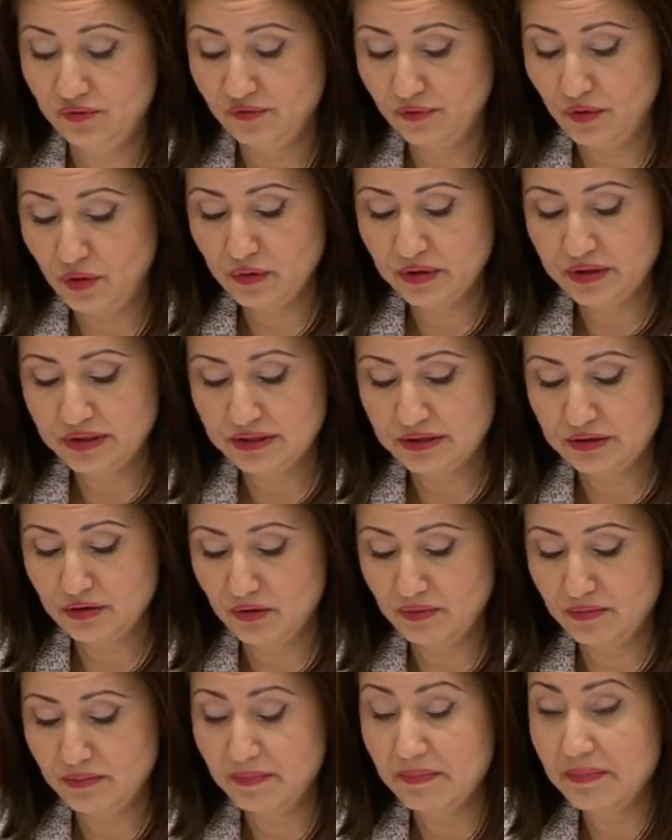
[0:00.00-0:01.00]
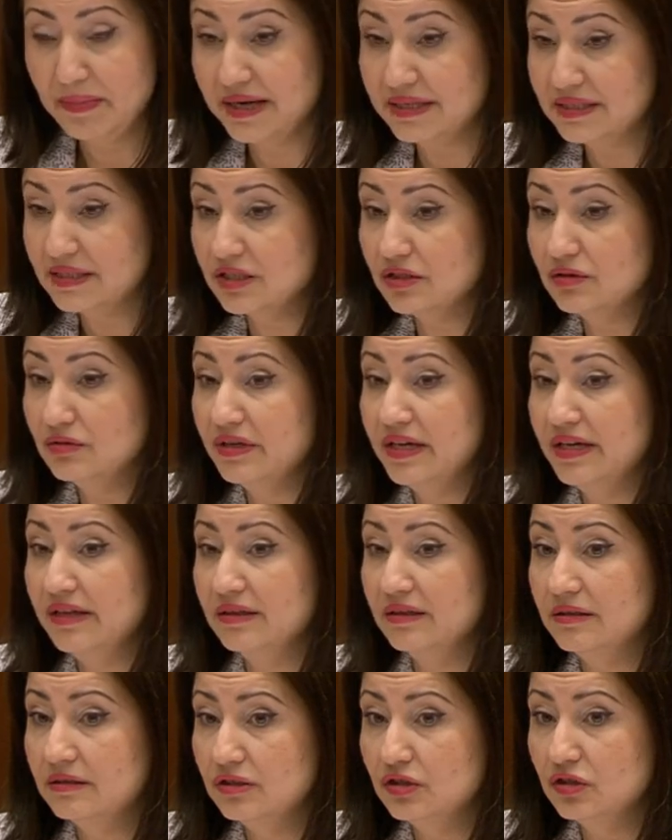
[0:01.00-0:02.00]
focus on mastering
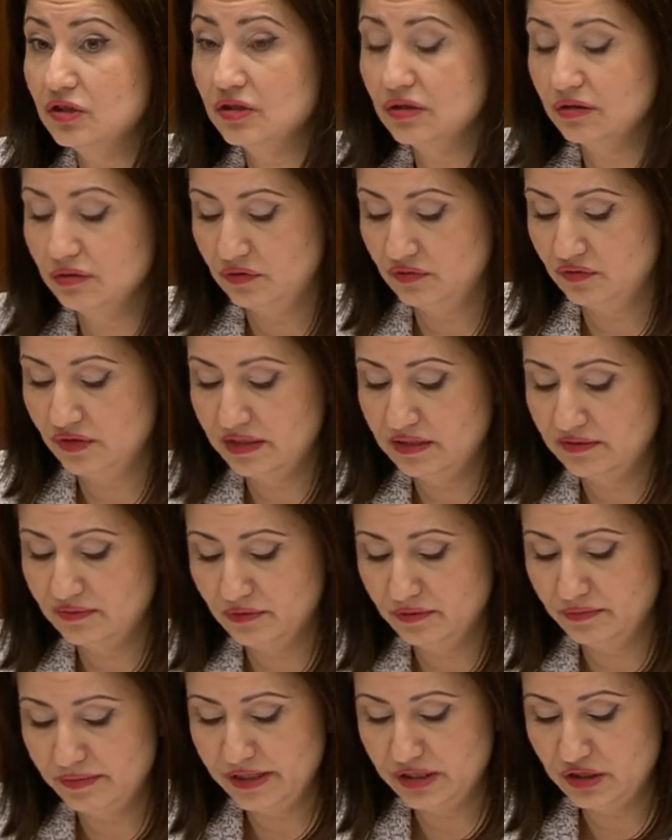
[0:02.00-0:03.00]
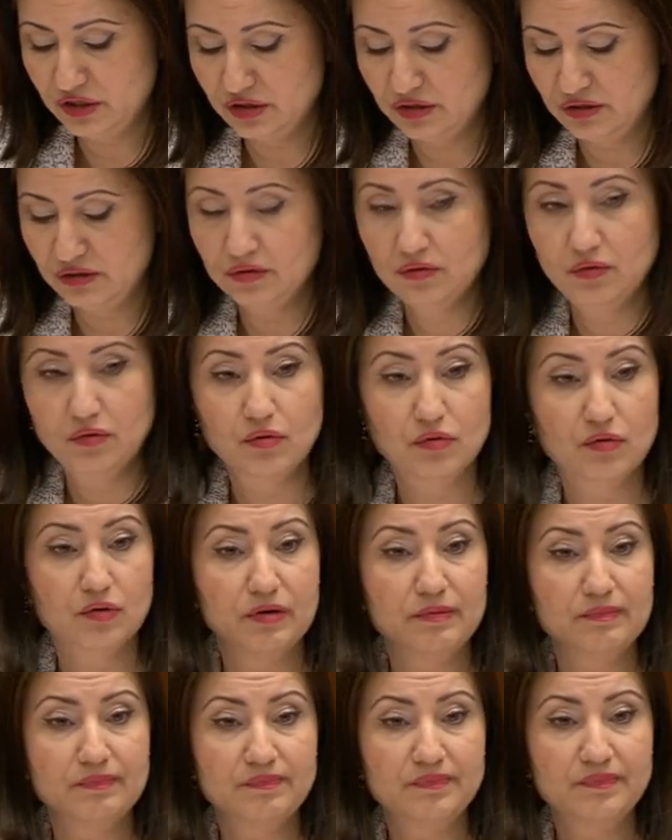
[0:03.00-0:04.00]
the digital transformation or